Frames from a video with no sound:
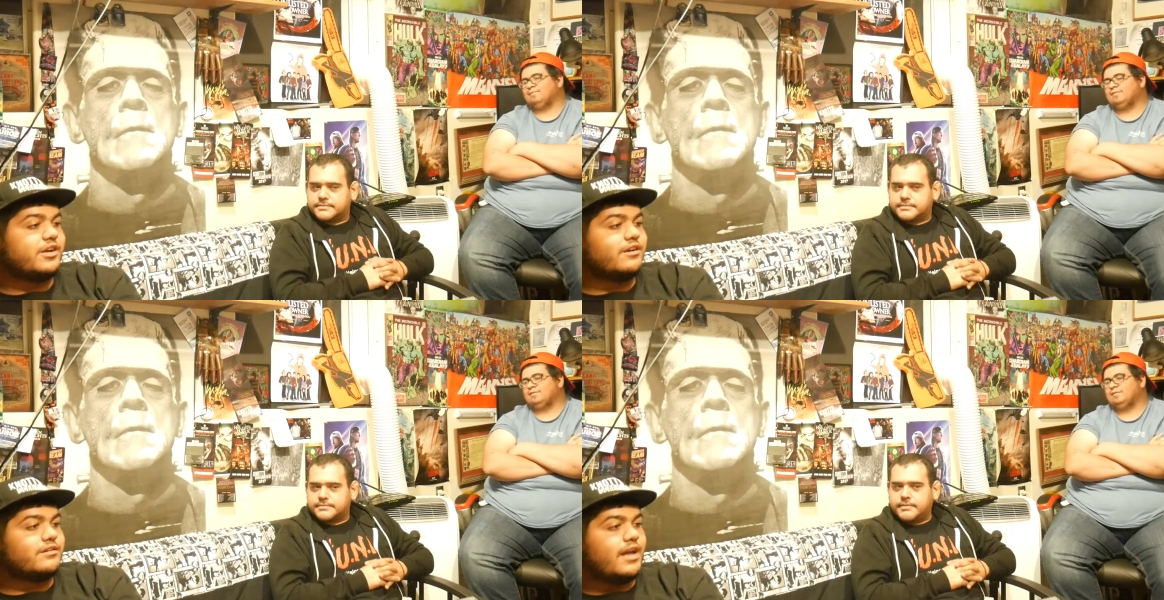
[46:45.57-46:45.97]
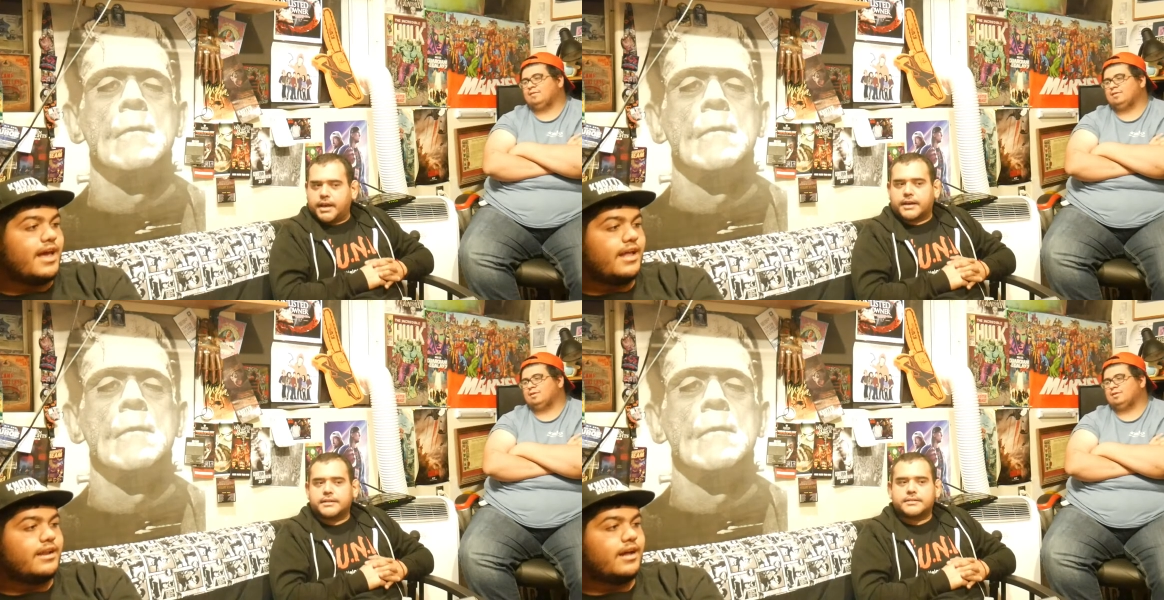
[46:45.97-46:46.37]
Speaker 1: year,
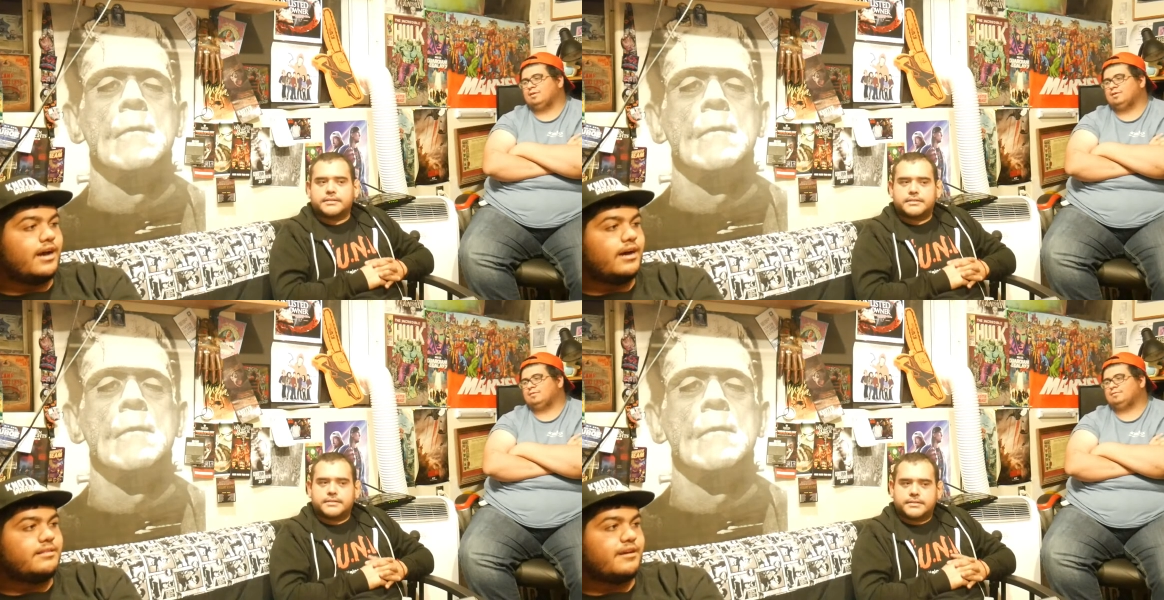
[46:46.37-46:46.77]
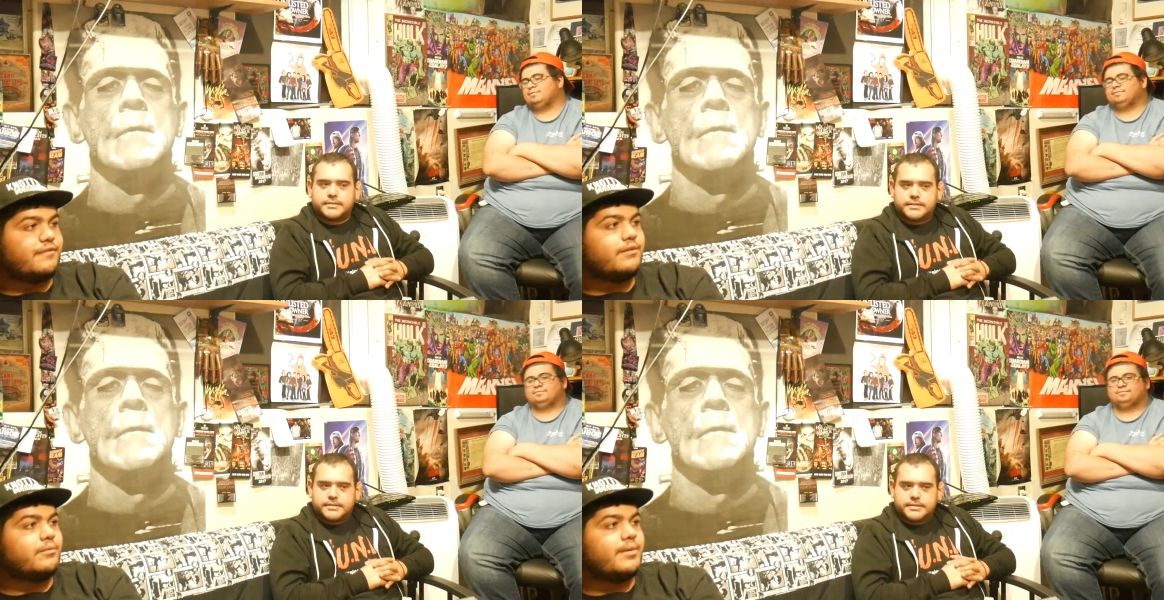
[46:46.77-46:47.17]
yeah. and uh, I
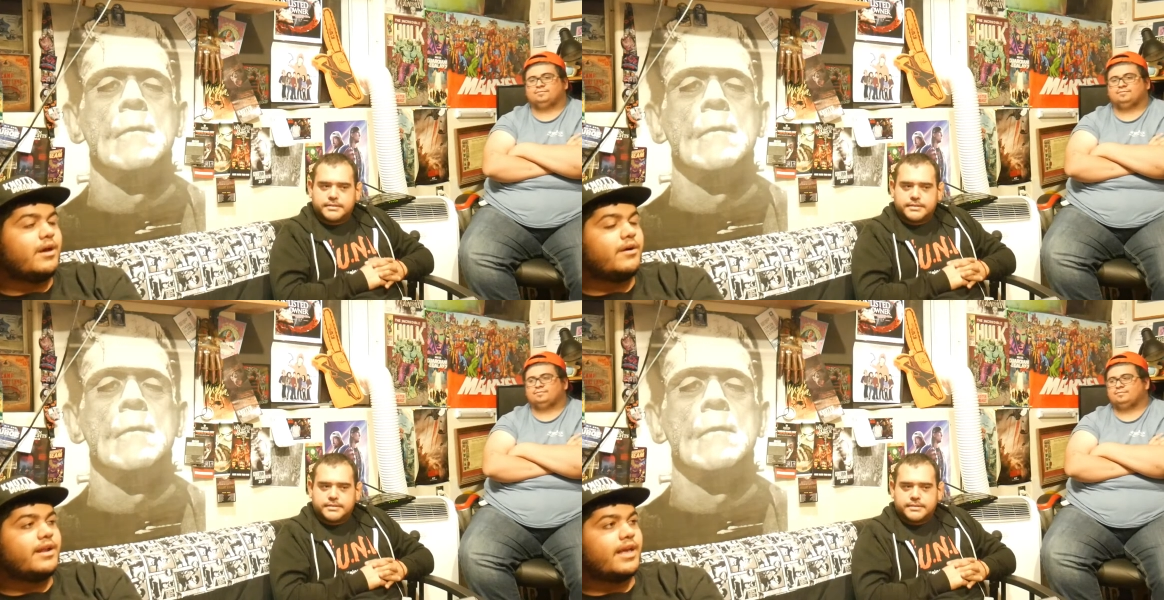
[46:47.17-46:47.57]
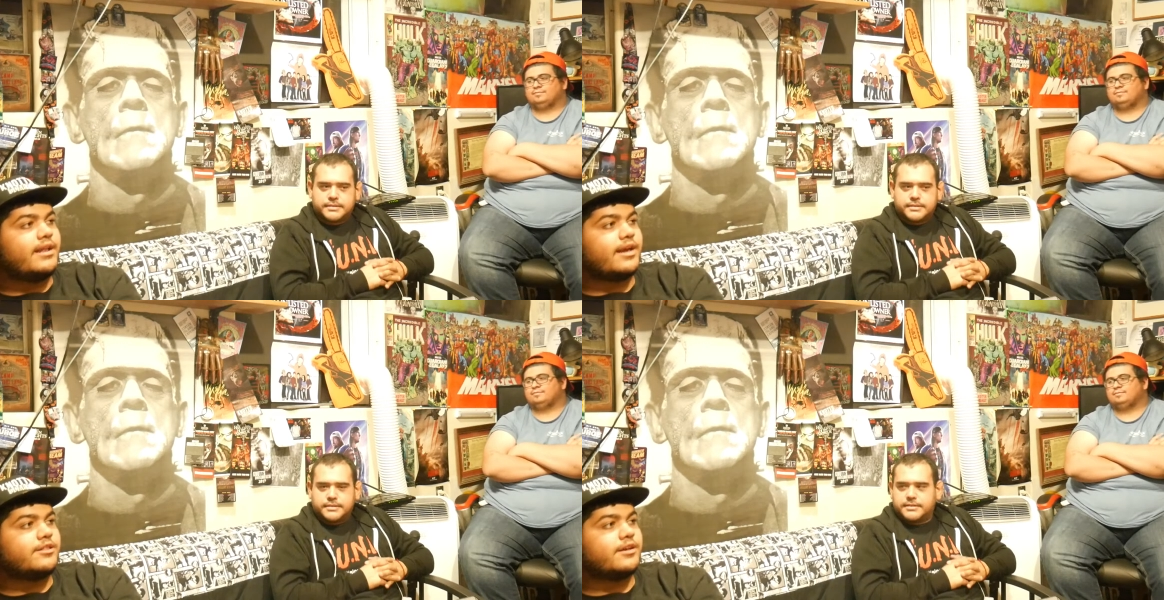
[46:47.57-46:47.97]
definitely will be going again
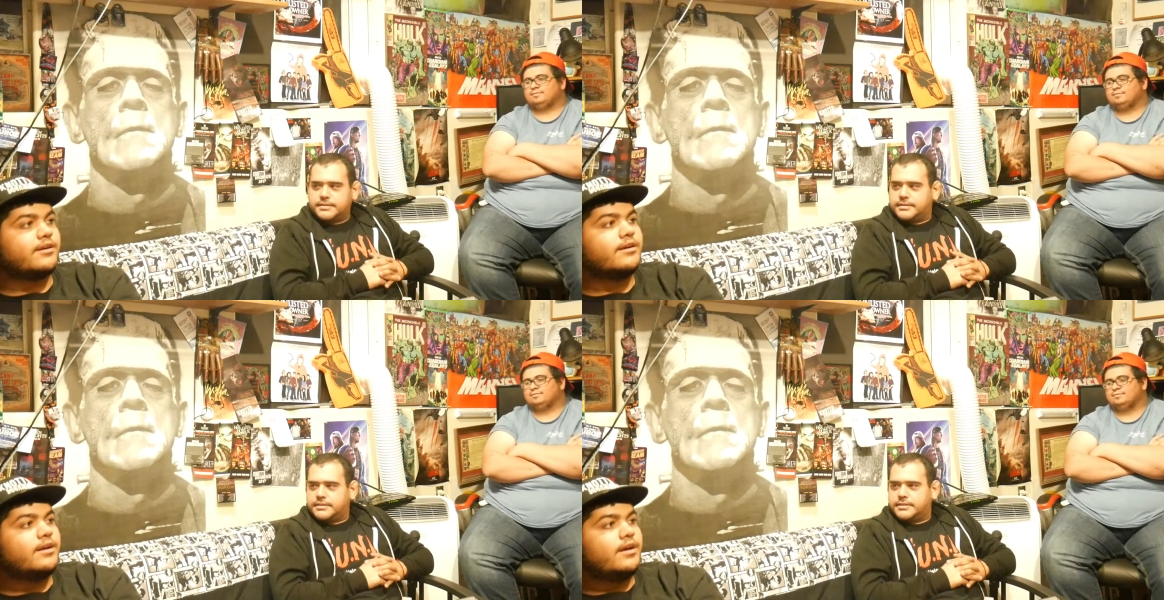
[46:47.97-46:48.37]
next year